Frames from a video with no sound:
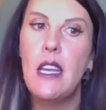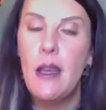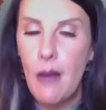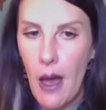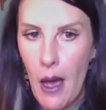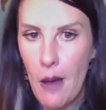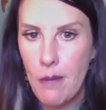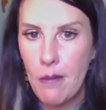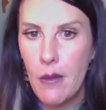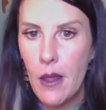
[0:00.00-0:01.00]

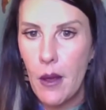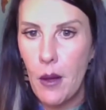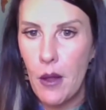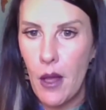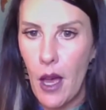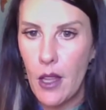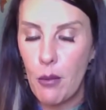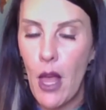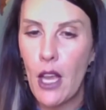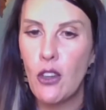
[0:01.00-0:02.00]
the
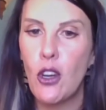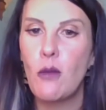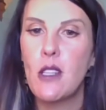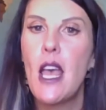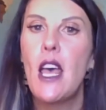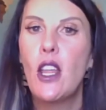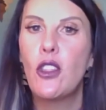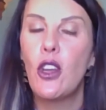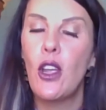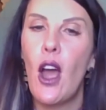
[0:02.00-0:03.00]
placoderms,
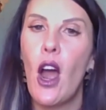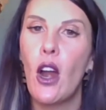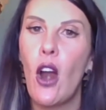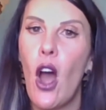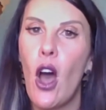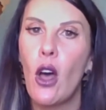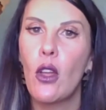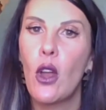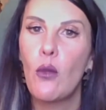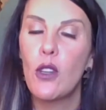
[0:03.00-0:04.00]
they are all
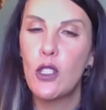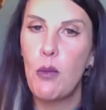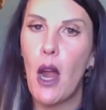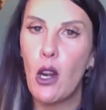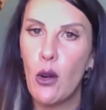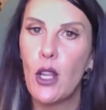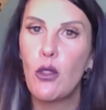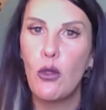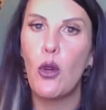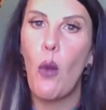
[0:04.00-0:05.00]
respiring
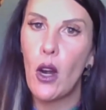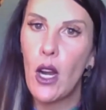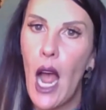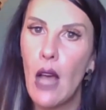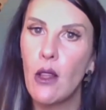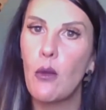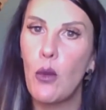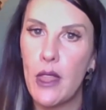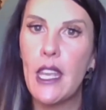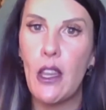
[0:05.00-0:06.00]
through the water column
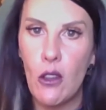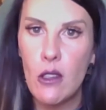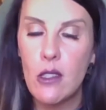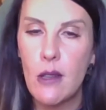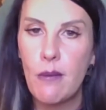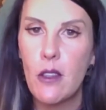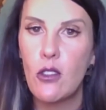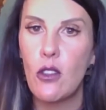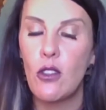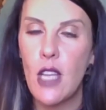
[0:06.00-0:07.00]
with gills. So
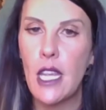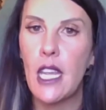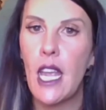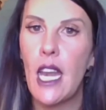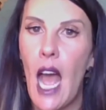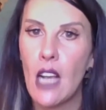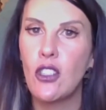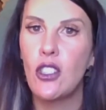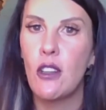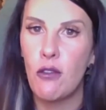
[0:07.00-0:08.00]
they're taking in
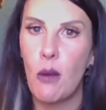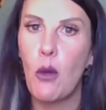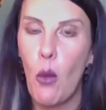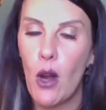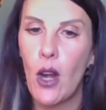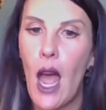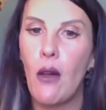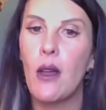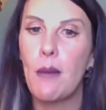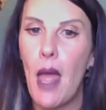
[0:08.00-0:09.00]
oxygen from the water
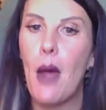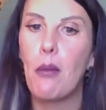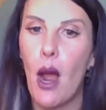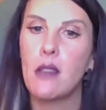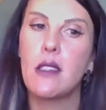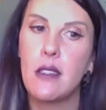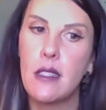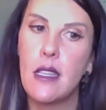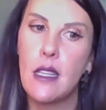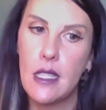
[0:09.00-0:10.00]
column and processing
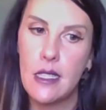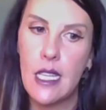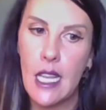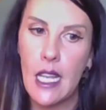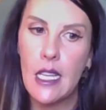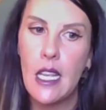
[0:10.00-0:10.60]
it